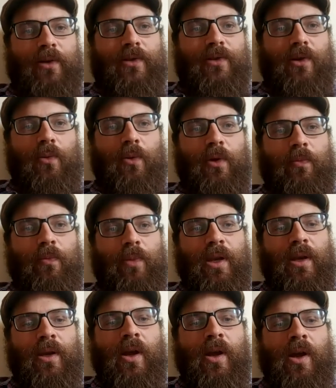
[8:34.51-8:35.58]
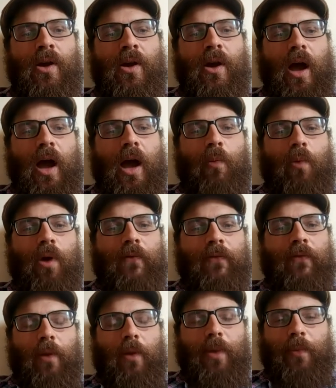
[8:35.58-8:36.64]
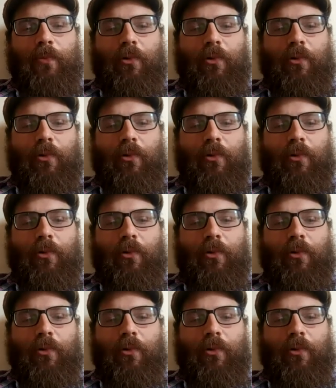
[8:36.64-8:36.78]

So we've been uh, one of our big